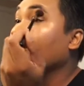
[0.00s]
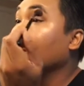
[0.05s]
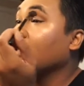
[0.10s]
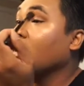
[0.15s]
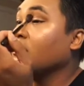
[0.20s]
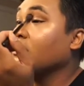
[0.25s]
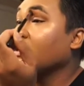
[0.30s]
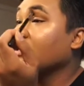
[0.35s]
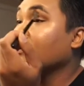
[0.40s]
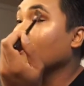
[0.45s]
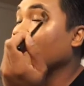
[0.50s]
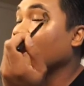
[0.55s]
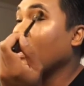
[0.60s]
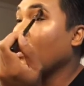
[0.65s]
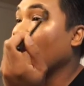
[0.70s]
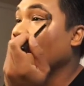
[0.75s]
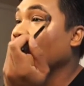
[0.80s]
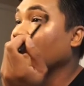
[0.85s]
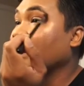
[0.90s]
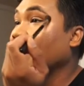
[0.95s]
Now this one I
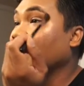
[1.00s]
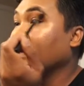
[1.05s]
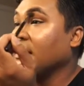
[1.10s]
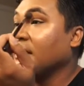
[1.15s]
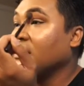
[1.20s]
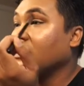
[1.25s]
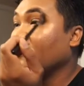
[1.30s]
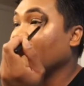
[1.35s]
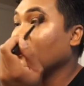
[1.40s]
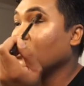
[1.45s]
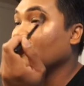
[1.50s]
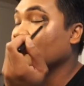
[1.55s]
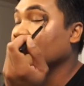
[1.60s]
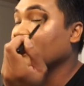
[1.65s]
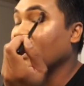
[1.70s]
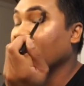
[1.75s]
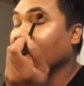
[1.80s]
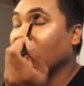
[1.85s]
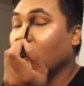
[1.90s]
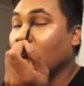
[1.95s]
want lightly diffused
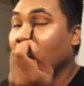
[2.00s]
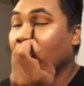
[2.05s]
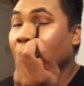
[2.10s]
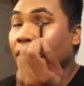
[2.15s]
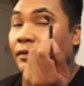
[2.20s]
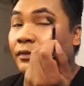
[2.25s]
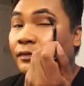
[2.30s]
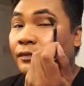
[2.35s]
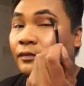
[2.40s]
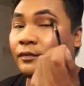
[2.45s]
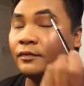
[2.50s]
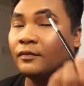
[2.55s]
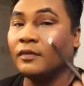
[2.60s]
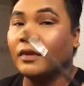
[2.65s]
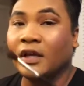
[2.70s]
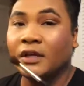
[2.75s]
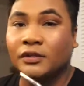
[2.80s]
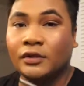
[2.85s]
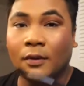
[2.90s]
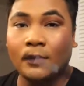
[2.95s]
everywhere.
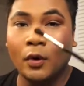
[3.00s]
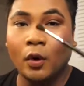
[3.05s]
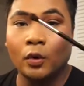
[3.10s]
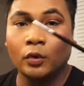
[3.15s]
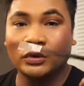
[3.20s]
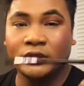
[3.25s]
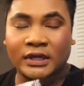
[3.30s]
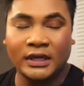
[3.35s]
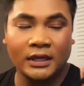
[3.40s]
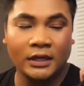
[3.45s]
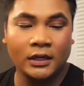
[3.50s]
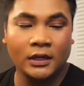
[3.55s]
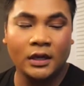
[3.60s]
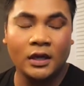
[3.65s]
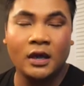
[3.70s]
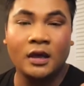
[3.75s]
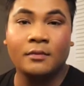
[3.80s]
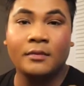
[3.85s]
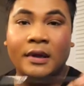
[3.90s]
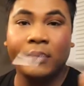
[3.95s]
So I'm holding
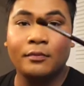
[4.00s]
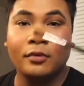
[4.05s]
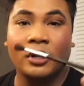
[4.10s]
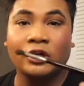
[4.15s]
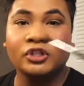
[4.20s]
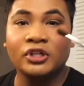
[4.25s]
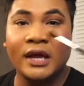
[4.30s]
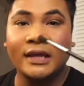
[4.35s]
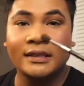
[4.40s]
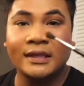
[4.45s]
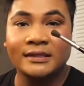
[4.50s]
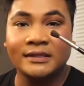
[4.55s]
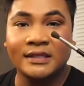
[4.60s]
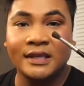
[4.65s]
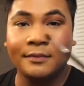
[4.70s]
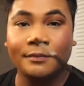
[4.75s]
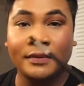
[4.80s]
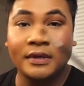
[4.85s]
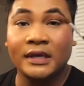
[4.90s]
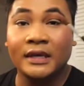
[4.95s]
my brush at the
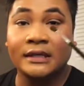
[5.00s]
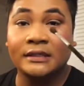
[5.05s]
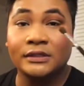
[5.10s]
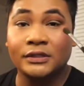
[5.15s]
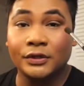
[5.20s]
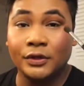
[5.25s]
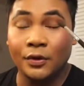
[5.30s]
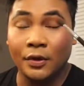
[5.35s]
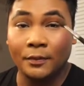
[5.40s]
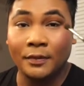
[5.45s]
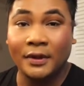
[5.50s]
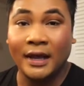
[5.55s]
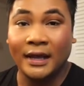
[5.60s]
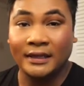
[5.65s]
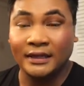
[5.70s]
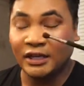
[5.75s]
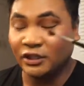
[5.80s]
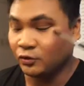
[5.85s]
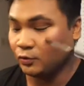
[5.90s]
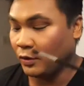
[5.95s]
tip because you apply
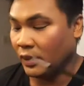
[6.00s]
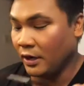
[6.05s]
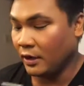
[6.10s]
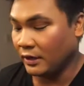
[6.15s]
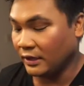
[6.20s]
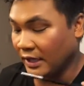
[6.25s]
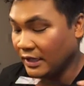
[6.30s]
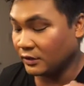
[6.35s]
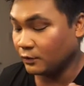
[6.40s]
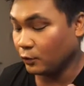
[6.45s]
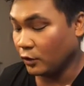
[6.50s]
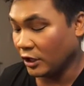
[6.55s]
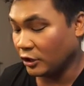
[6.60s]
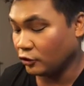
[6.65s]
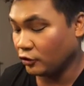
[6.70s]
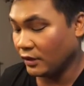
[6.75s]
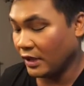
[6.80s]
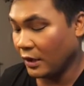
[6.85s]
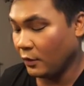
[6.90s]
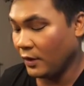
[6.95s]
less
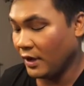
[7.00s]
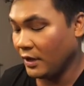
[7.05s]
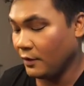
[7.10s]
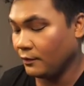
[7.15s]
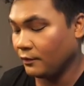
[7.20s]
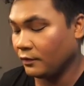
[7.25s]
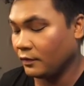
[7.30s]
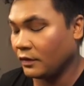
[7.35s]
pressure that way.